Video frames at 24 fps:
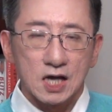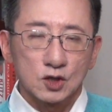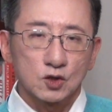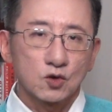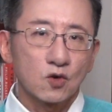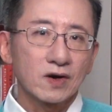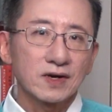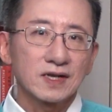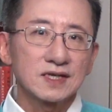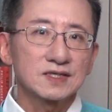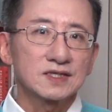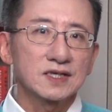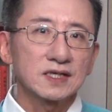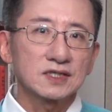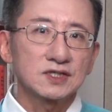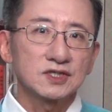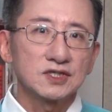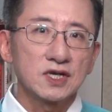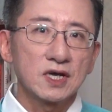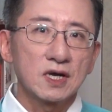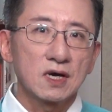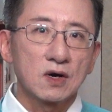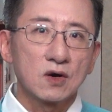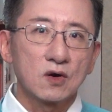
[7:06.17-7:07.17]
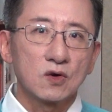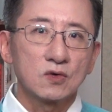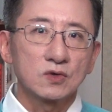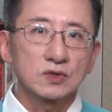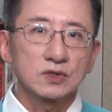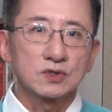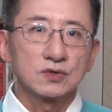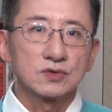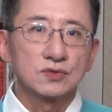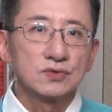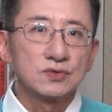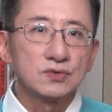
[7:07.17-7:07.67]

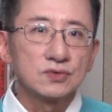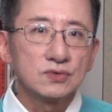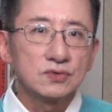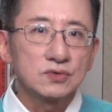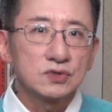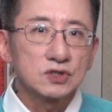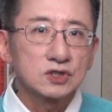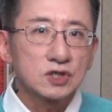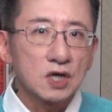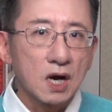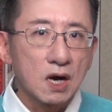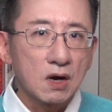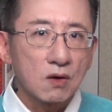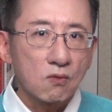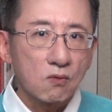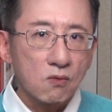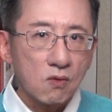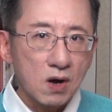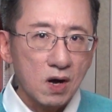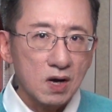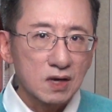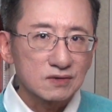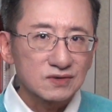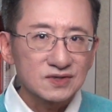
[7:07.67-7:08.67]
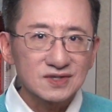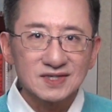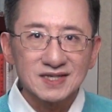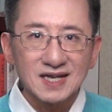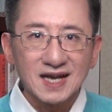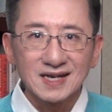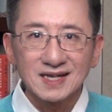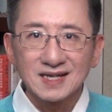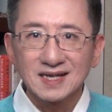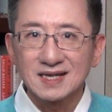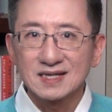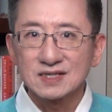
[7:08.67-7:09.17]
26-year-old Yu Zhang Wang
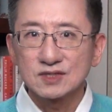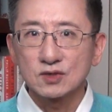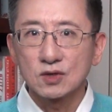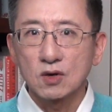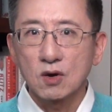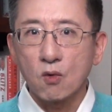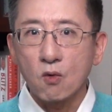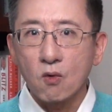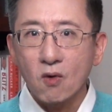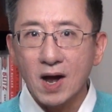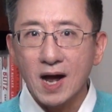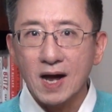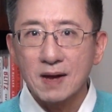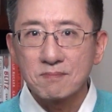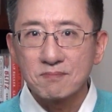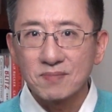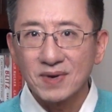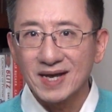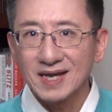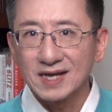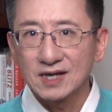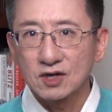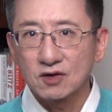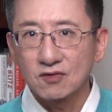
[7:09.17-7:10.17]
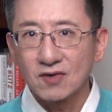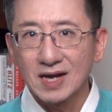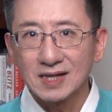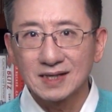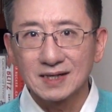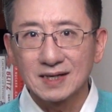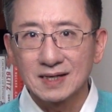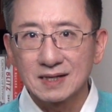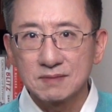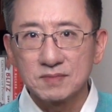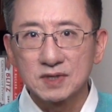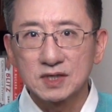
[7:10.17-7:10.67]
said his Huabei
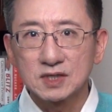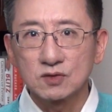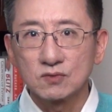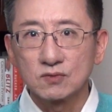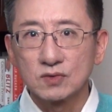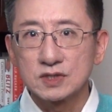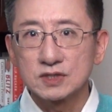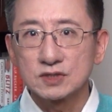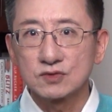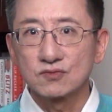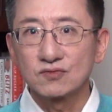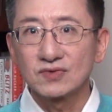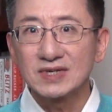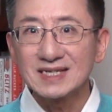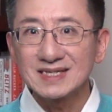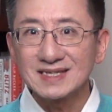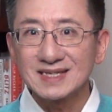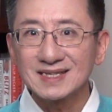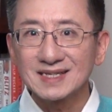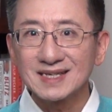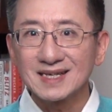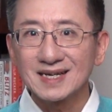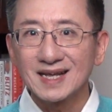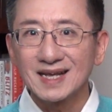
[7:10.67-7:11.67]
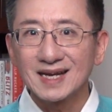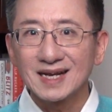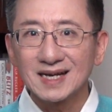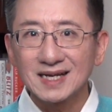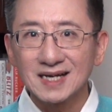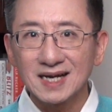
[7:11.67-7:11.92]
credit limit was recently